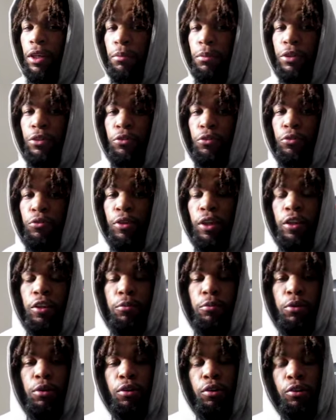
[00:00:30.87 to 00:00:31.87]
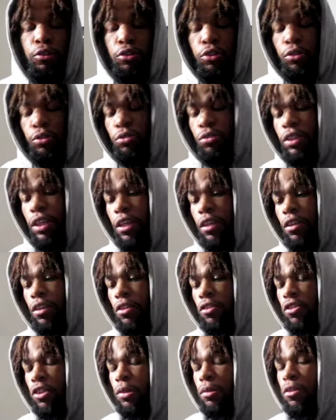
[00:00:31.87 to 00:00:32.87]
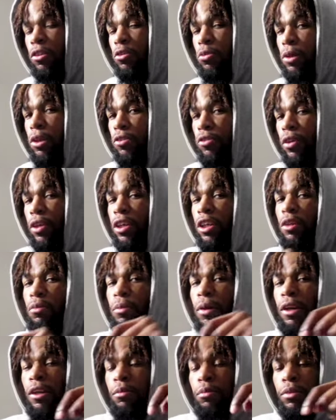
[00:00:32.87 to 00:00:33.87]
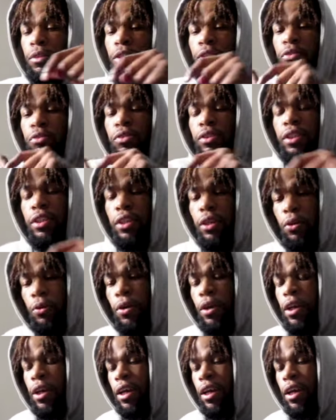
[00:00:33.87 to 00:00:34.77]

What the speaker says: And make sure you follow your boy on all socials down in the description as well as right here at the bottom of this video.